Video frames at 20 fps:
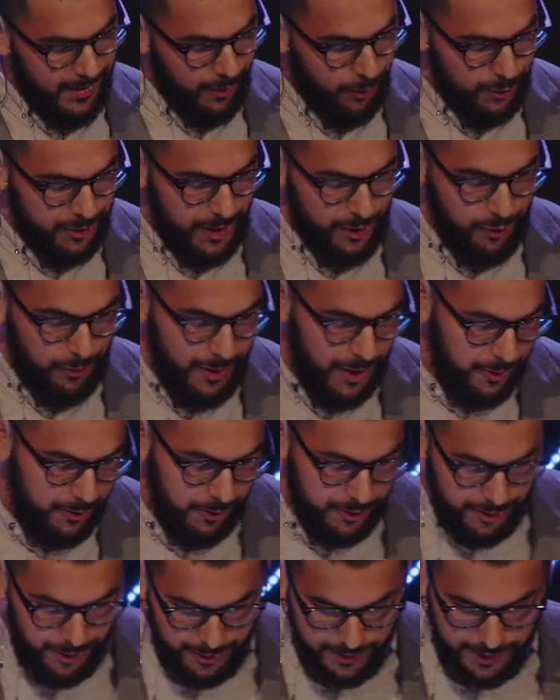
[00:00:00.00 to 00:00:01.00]
Oscar Romero
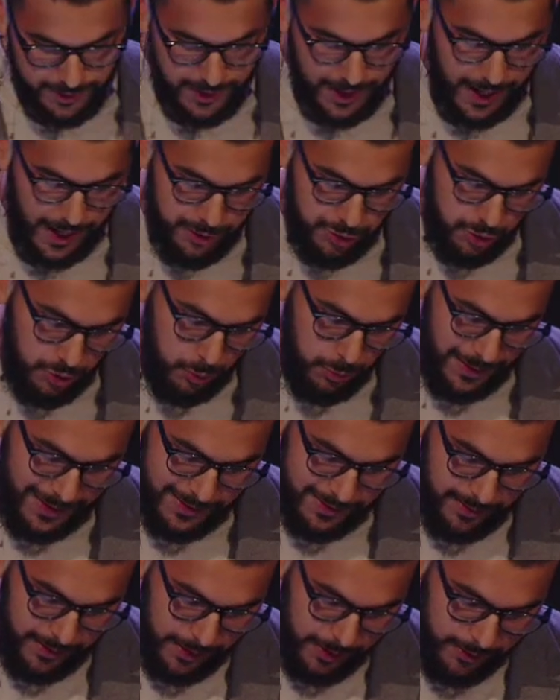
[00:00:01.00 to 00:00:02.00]
goes on to die 2
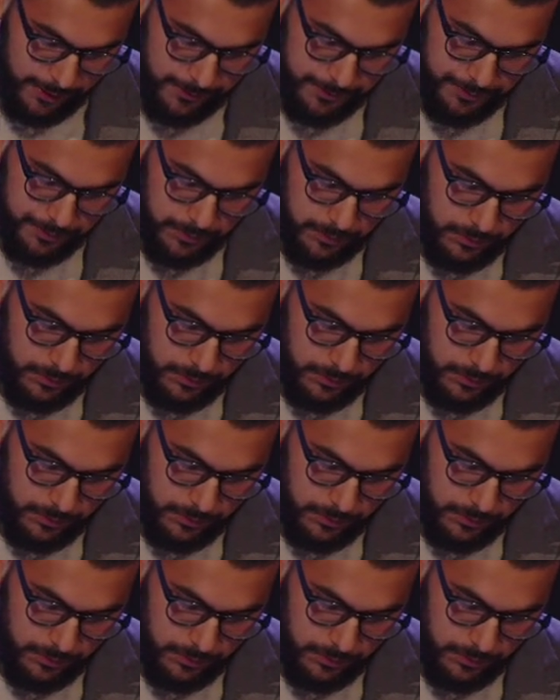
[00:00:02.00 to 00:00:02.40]
weeks later.